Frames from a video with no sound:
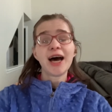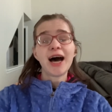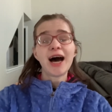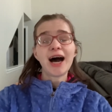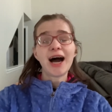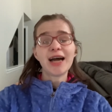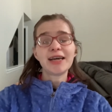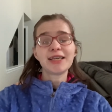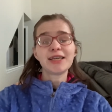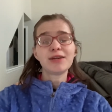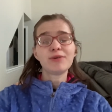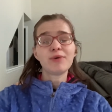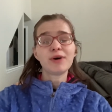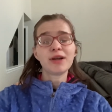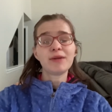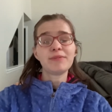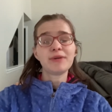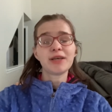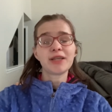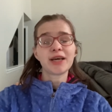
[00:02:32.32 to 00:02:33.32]
I didn't want
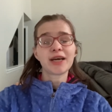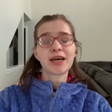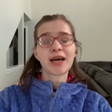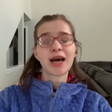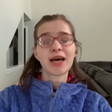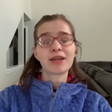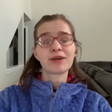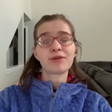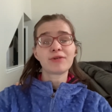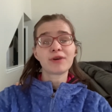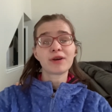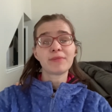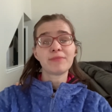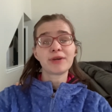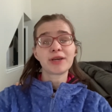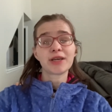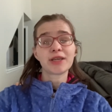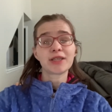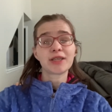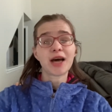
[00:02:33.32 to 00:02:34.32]
to be in that category
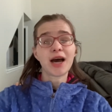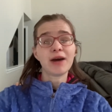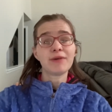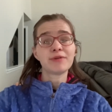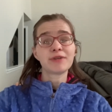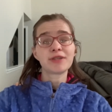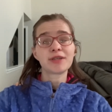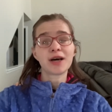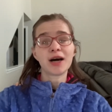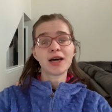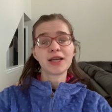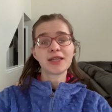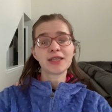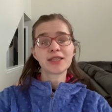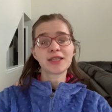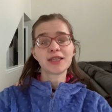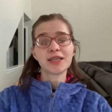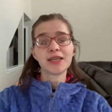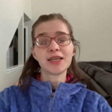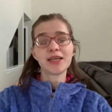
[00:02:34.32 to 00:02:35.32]
because I was
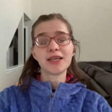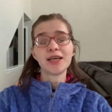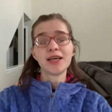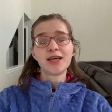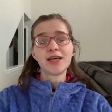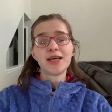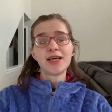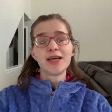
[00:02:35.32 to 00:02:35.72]
honestly,